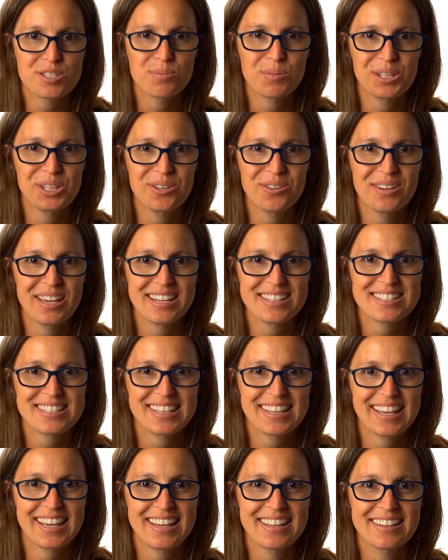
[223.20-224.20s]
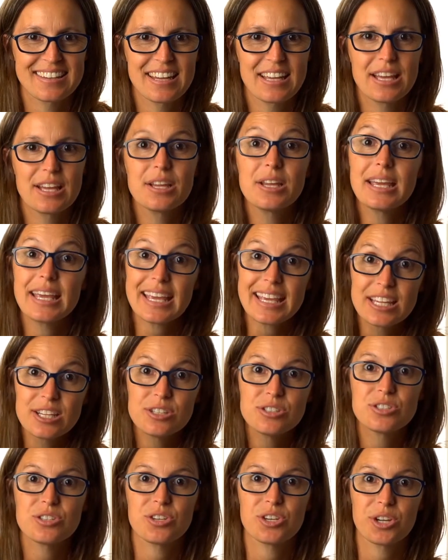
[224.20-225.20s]
when you get
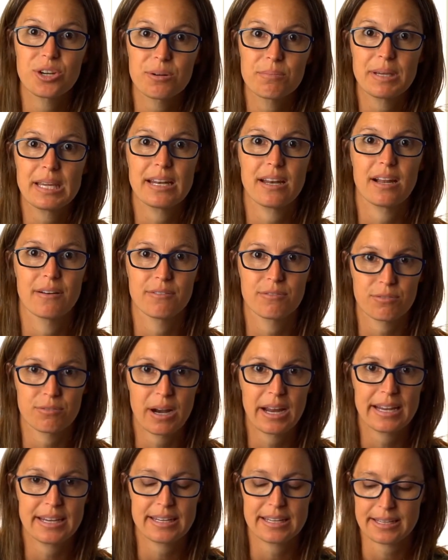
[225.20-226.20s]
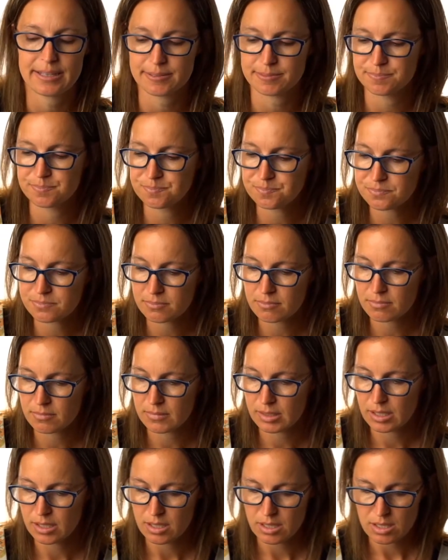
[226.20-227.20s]
into your meat of writing.
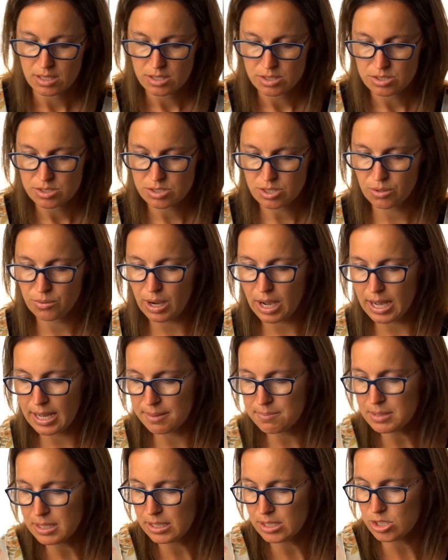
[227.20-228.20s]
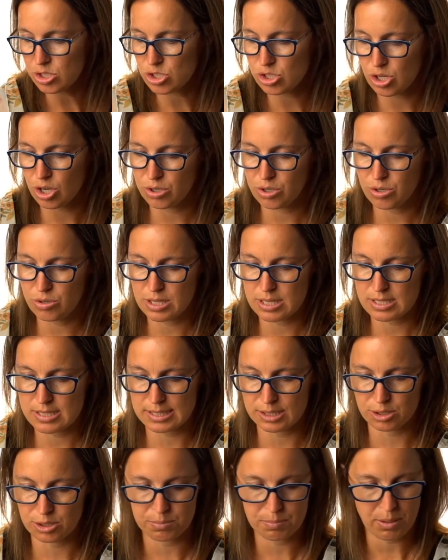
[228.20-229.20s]
So I'm going to show you this
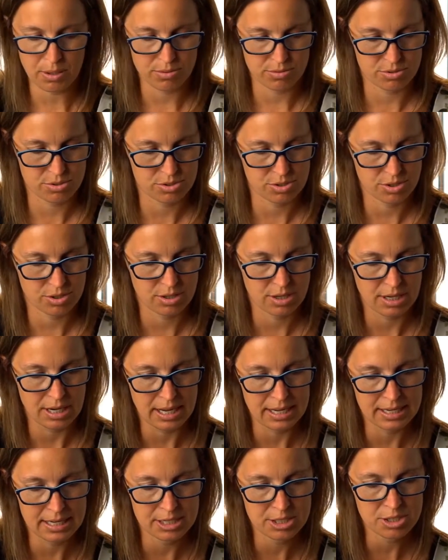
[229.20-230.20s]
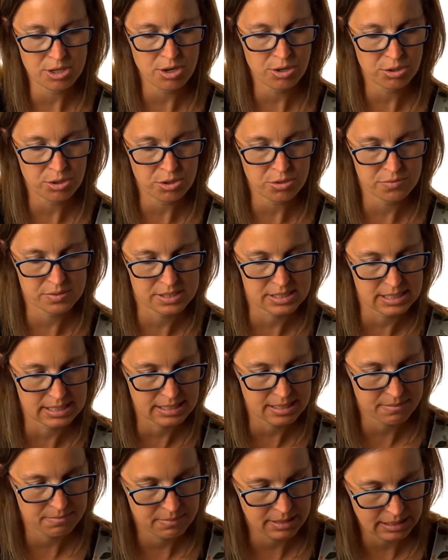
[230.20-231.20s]
little poster, and I know you've seen
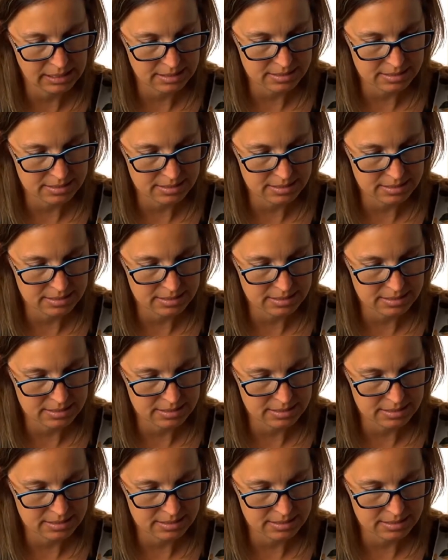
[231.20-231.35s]
it many